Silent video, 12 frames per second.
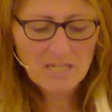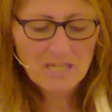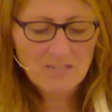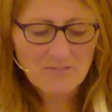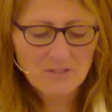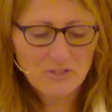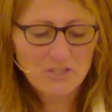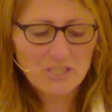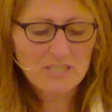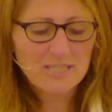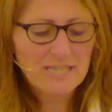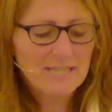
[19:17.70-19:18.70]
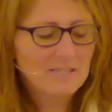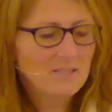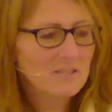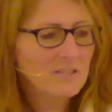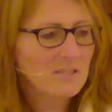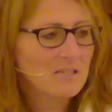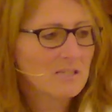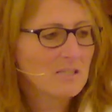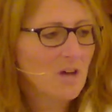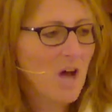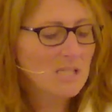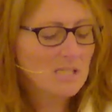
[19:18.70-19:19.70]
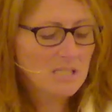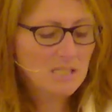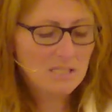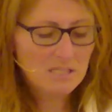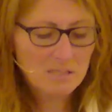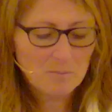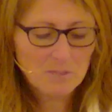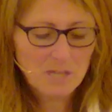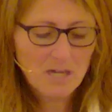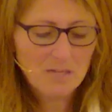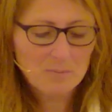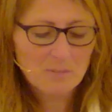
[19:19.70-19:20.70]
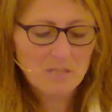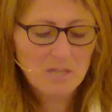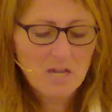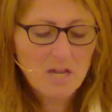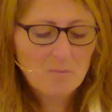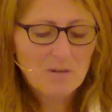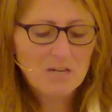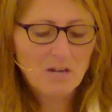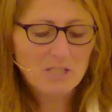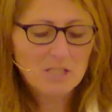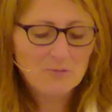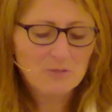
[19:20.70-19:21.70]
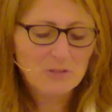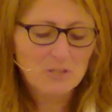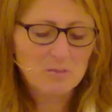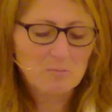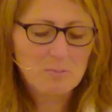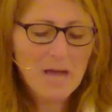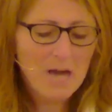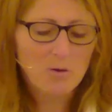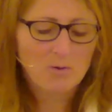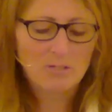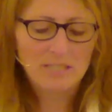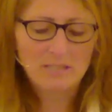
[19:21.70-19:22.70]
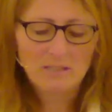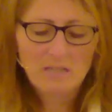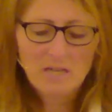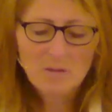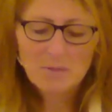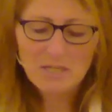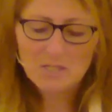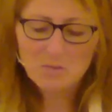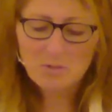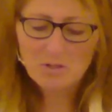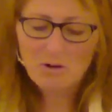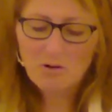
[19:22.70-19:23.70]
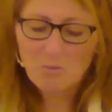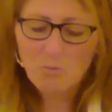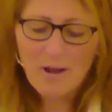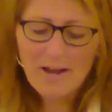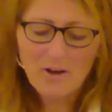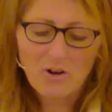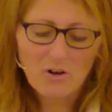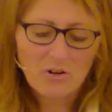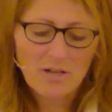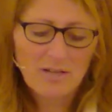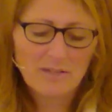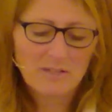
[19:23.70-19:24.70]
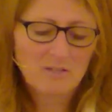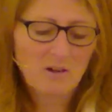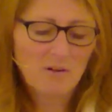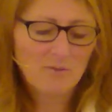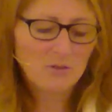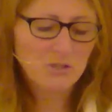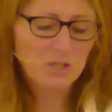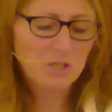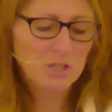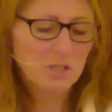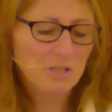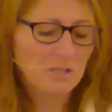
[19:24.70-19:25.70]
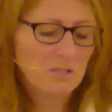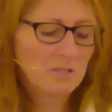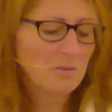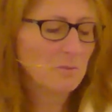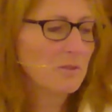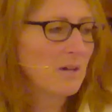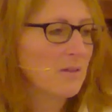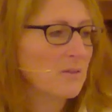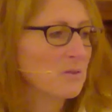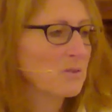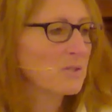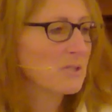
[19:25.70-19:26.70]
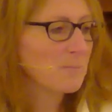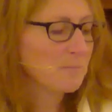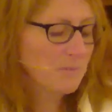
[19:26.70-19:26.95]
It feels intense and exhausting sometimes, but it also feels empowering because we are aware and in conversation with others.